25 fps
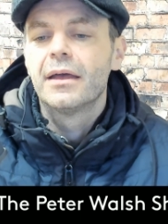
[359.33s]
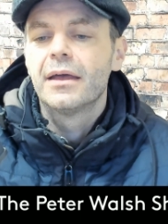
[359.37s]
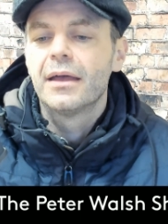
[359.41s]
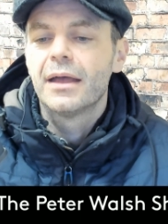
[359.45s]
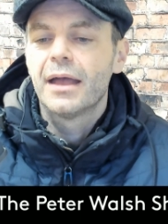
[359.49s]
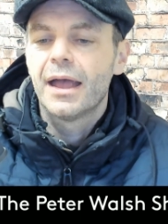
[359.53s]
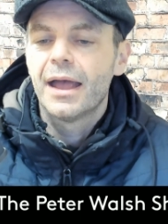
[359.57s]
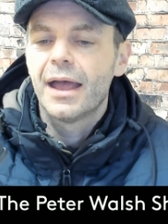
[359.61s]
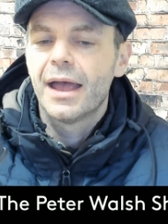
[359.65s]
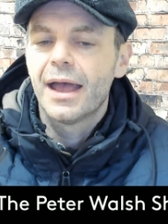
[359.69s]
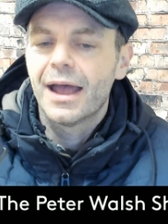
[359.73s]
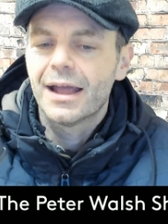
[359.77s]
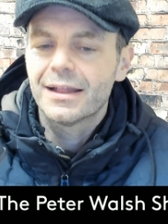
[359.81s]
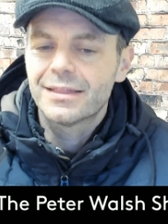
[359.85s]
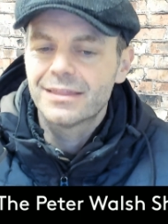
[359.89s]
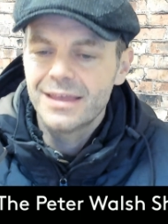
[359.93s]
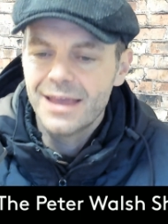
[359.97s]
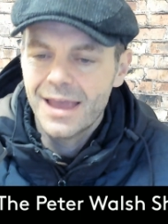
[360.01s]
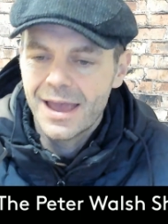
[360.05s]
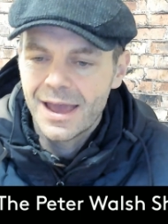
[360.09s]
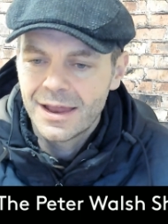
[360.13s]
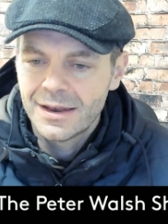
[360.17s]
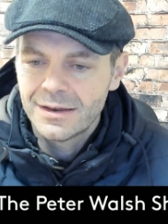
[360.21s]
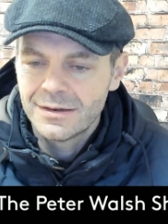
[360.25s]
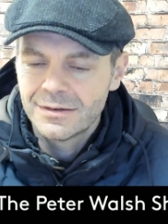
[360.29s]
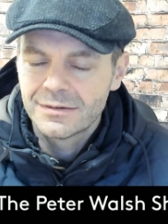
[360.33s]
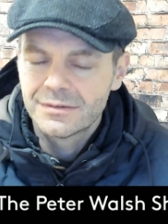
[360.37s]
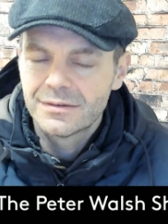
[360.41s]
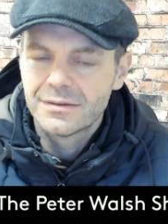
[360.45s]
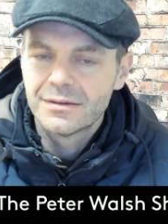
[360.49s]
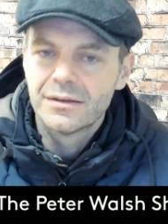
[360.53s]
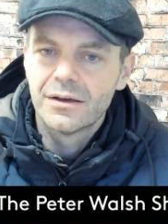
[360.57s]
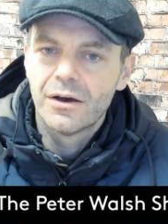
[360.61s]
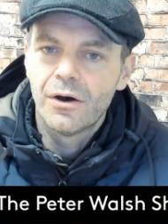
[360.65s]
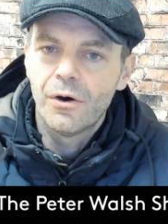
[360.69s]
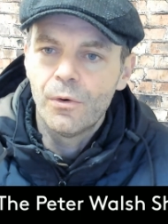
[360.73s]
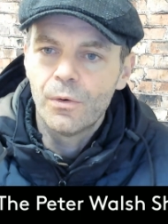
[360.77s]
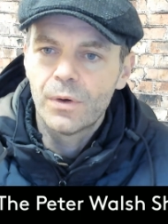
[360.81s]
at the end,
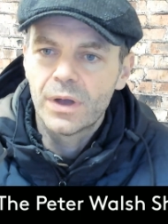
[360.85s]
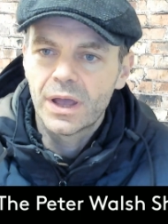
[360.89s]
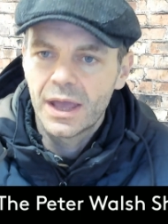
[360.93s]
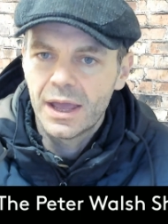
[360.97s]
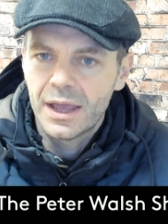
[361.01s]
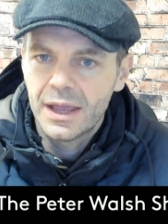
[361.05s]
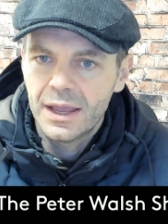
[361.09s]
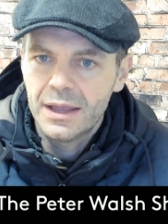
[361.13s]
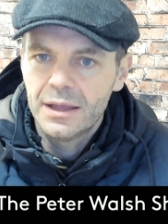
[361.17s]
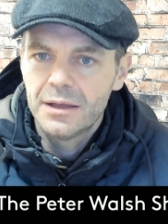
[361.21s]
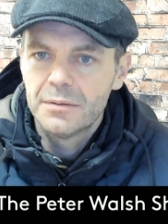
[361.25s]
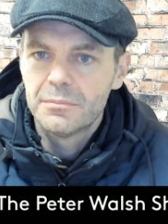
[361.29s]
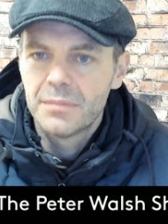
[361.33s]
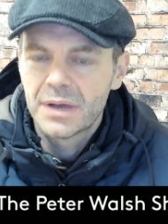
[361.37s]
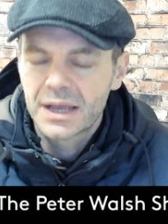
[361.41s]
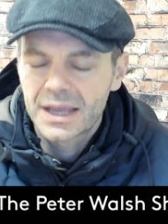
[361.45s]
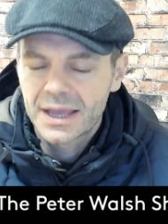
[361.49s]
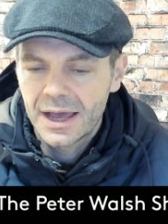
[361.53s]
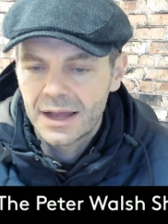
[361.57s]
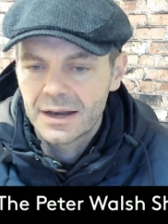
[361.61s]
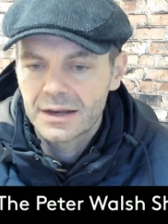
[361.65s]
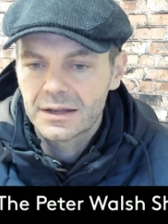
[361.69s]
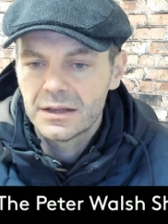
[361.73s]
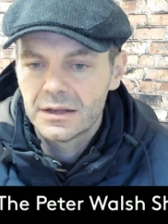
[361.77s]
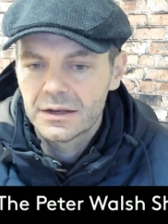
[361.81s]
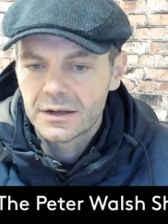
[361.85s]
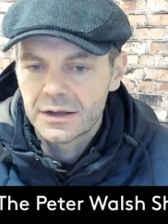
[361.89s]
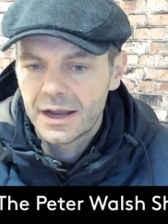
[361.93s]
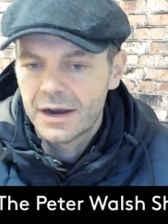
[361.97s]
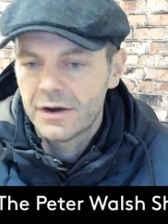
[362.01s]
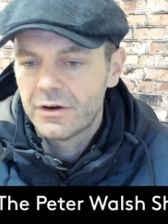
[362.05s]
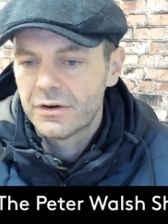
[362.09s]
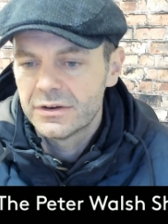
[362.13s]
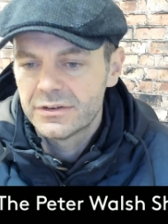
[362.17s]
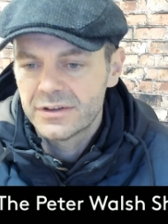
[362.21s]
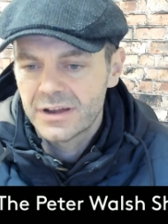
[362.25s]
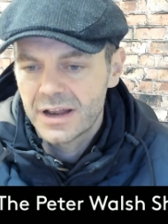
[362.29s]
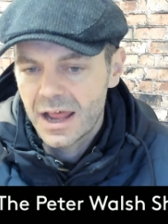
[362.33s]
okay, mechanical
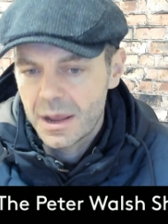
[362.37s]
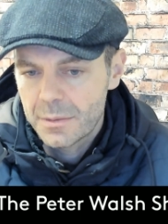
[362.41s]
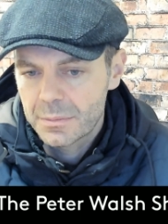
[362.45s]
aerodynamical